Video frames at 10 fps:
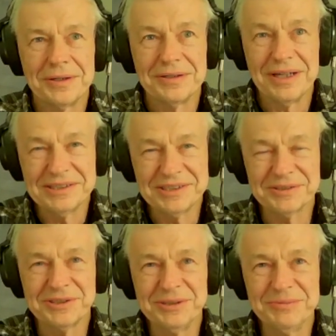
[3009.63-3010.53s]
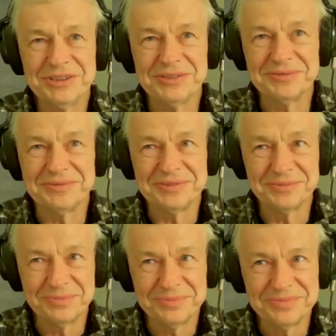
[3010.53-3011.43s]
Leitzinger seems to
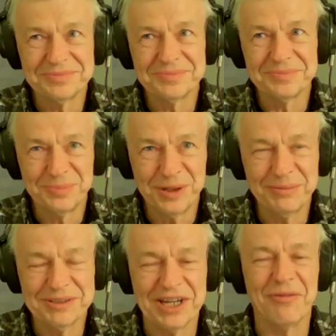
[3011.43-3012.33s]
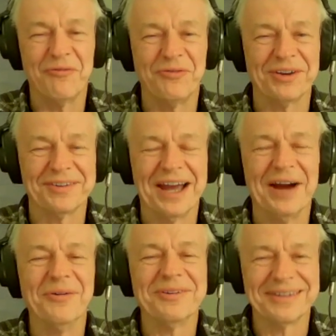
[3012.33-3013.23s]
pretty much have it figured
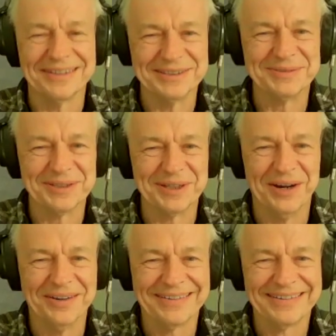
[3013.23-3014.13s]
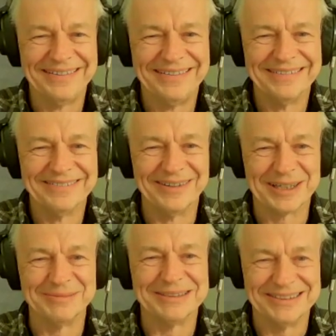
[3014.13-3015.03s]
out in this regard when it
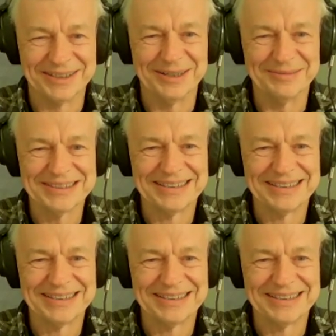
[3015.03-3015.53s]
comes to tariffs.